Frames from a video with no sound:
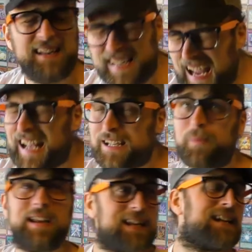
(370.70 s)
Yes,
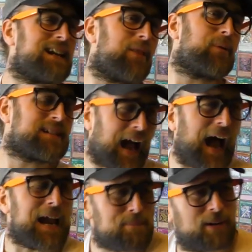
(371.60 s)
we need another
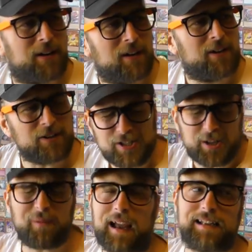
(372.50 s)
type. You just
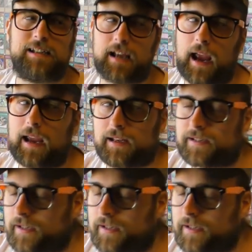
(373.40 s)
don't like change.